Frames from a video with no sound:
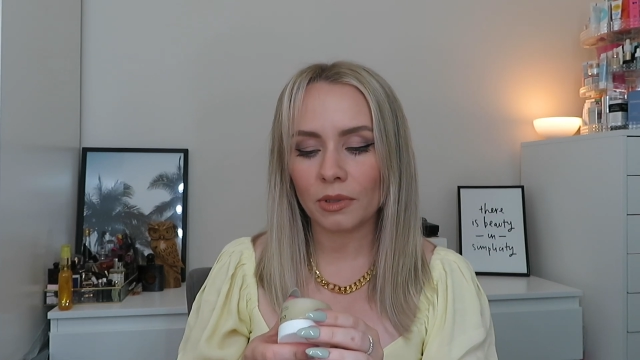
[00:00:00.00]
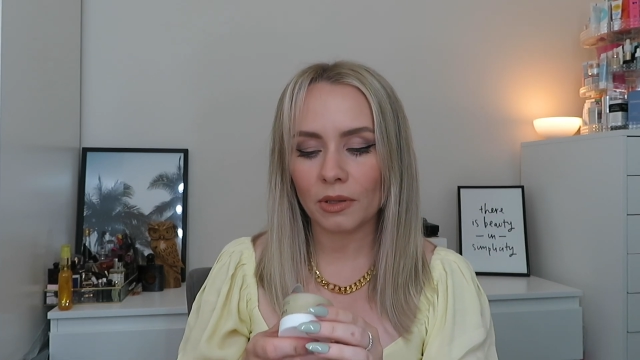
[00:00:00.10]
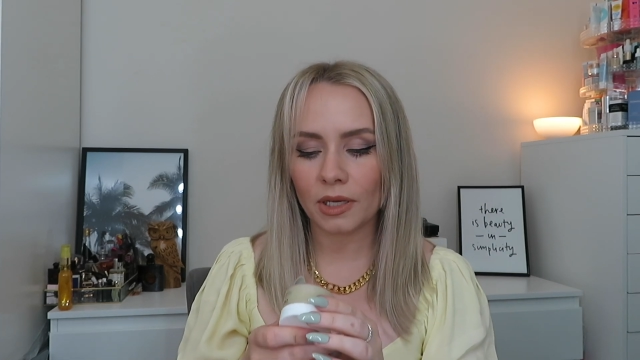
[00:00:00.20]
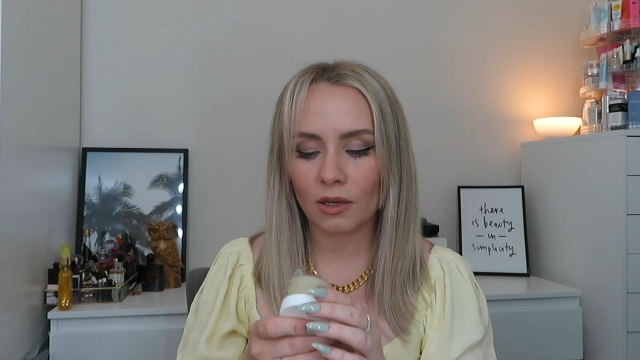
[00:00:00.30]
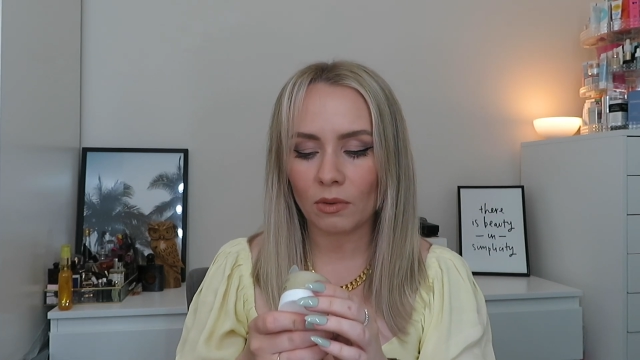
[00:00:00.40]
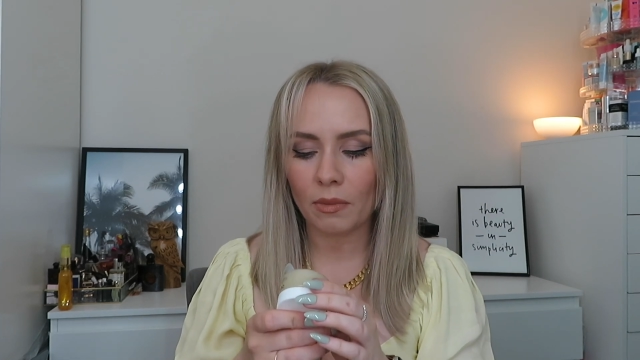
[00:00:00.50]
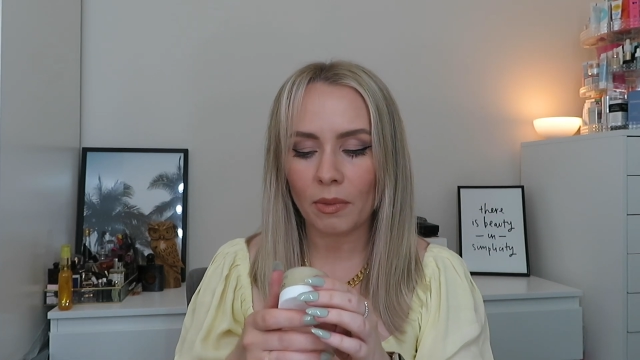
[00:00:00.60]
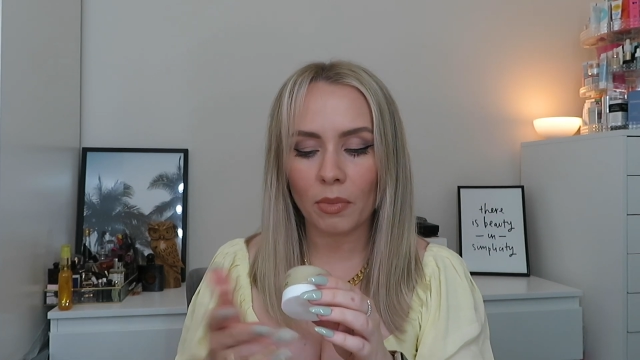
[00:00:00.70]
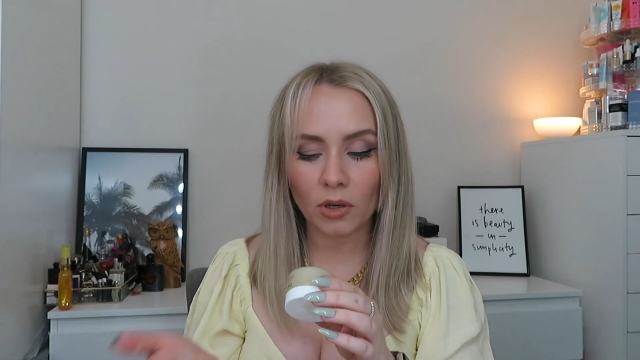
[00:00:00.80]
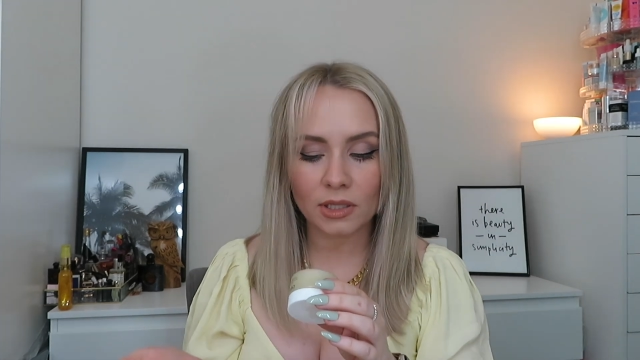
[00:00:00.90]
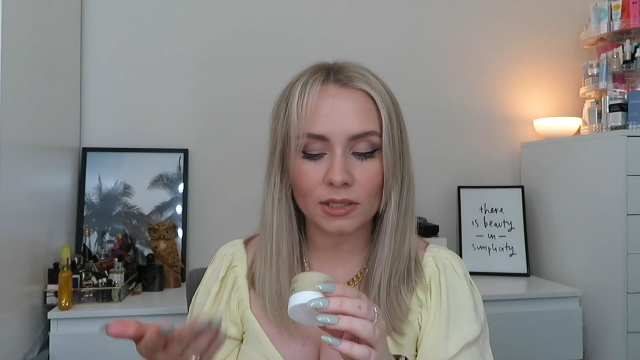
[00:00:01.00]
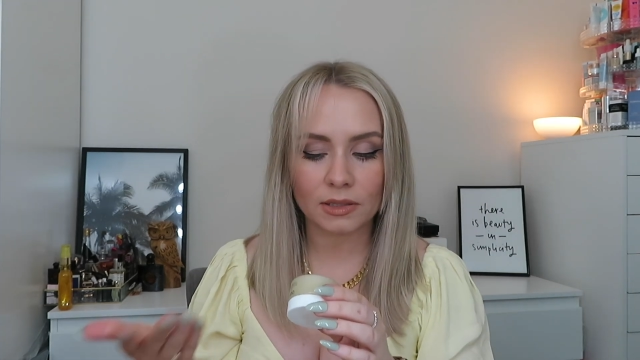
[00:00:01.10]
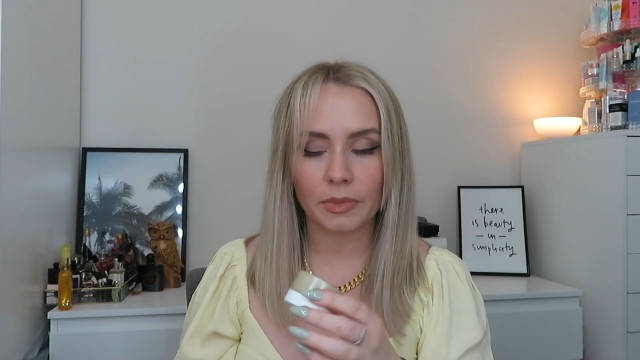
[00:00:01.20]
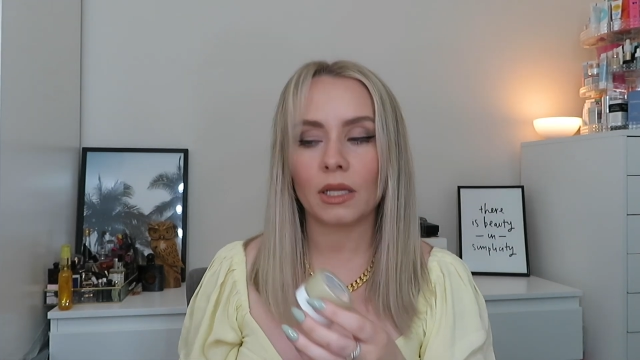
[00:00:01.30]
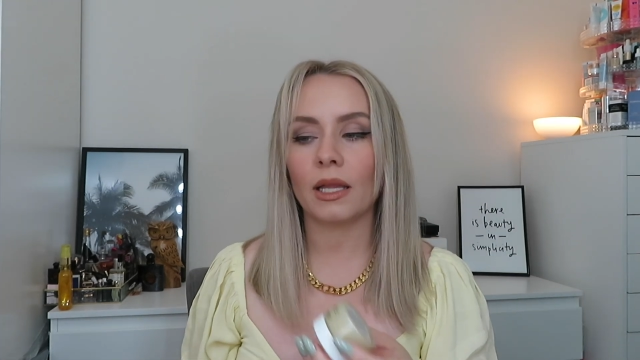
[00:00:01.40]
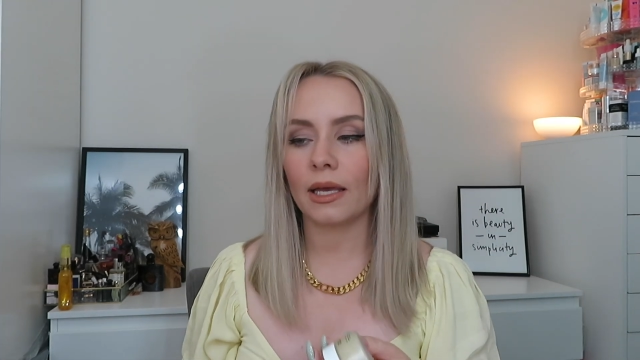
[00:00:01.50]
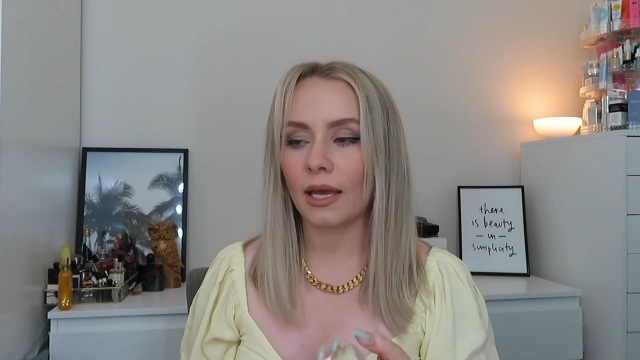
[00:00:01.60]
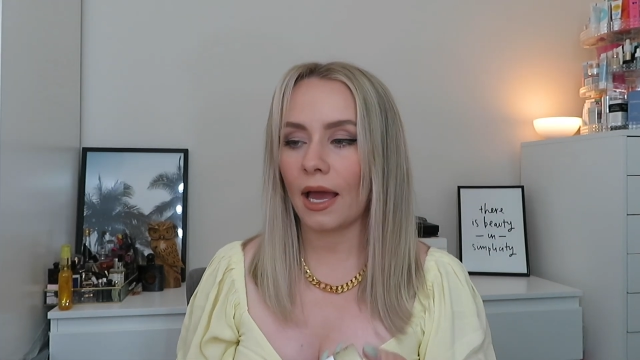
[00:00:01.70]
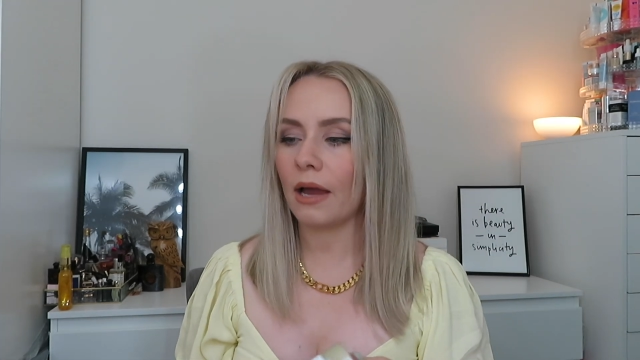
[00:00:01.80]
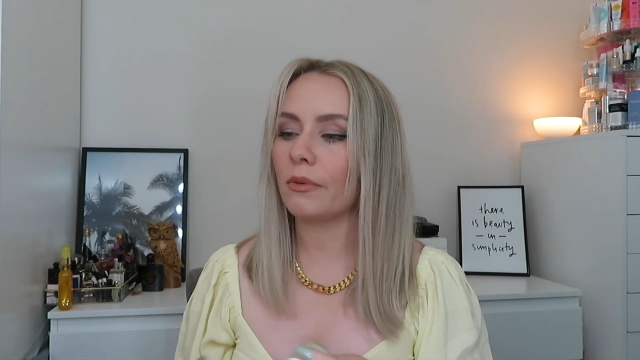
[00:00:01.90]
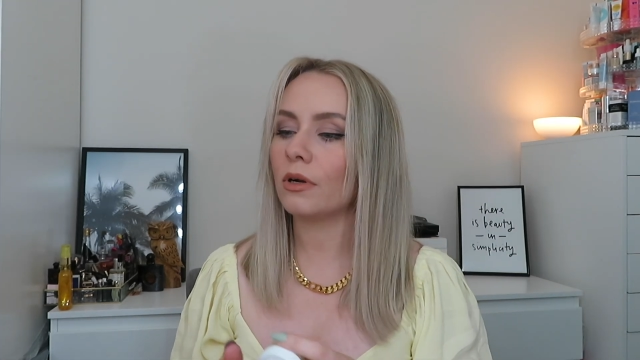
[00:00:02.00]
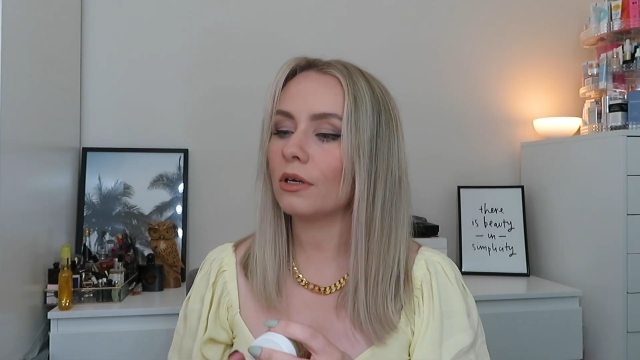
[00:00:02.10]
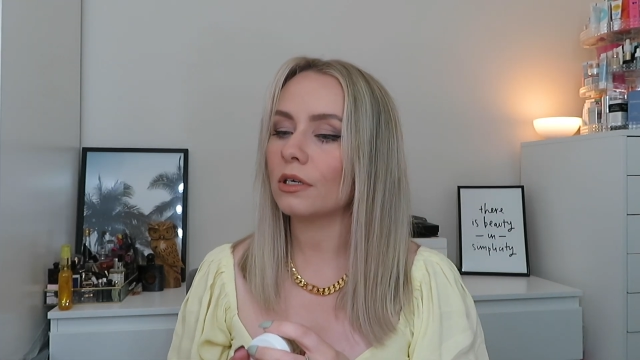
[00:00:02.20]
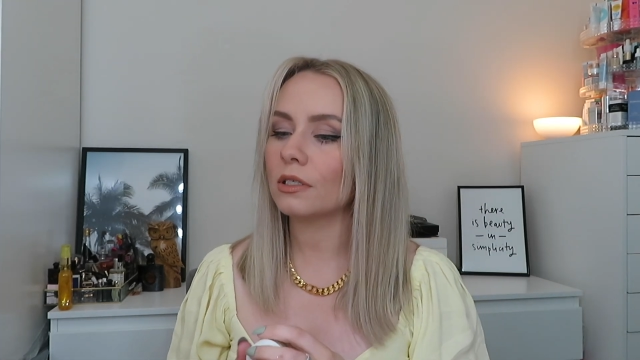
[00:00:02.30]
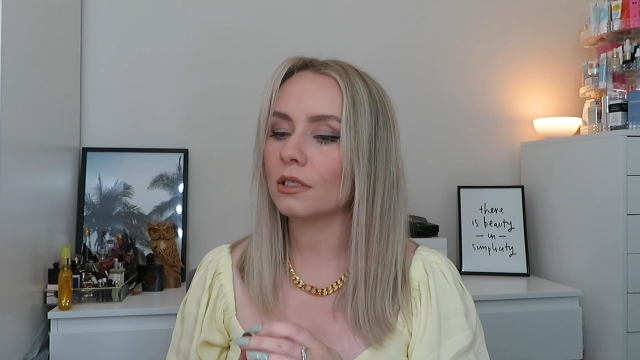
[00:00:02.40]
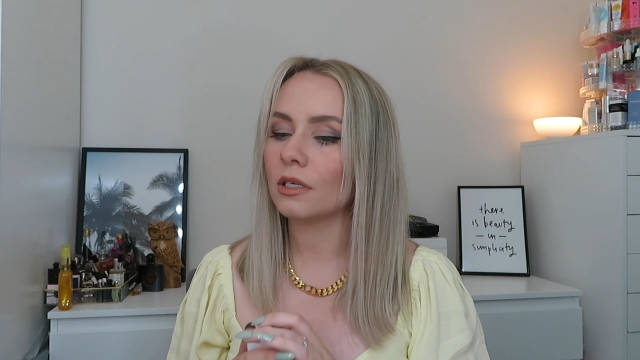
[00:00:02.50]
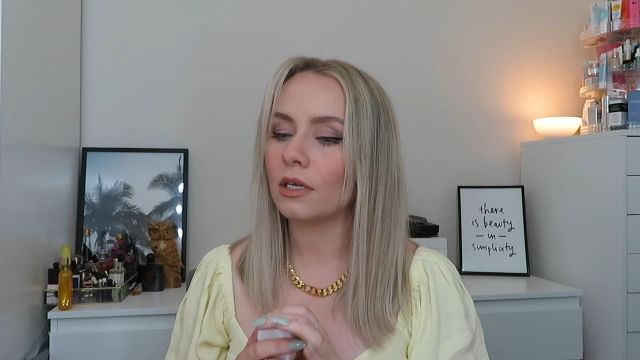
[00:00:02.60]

I don't think I'd want my body to smell like a hair product.